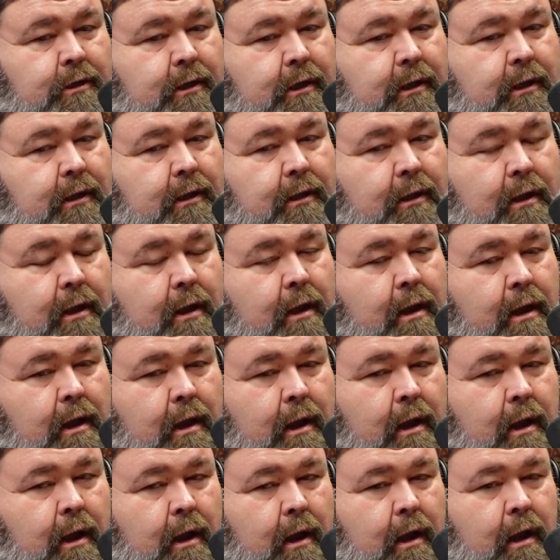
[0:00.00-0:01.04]
to
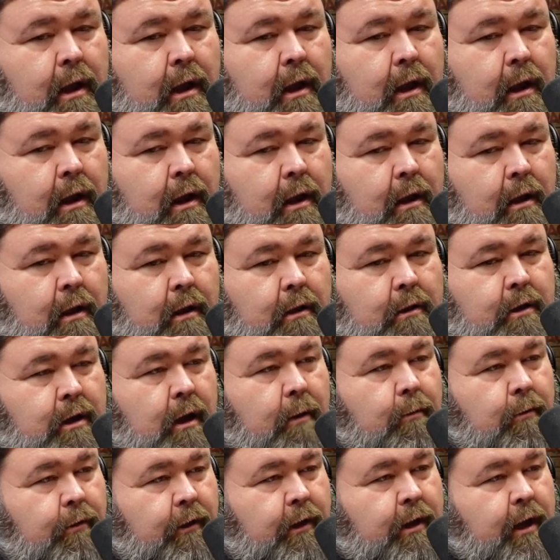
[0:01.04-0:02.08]

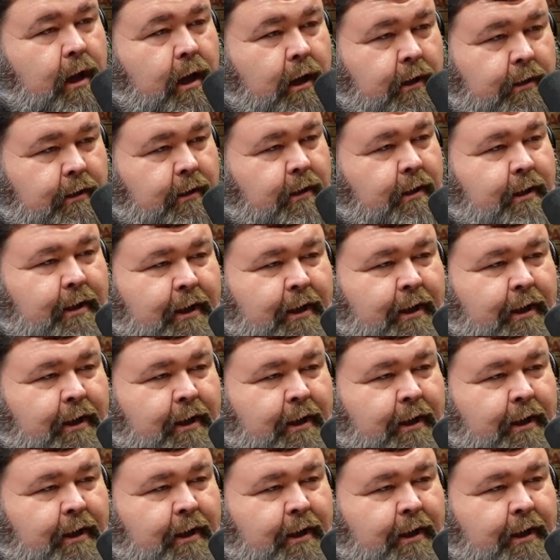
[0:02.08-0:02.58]
double the content.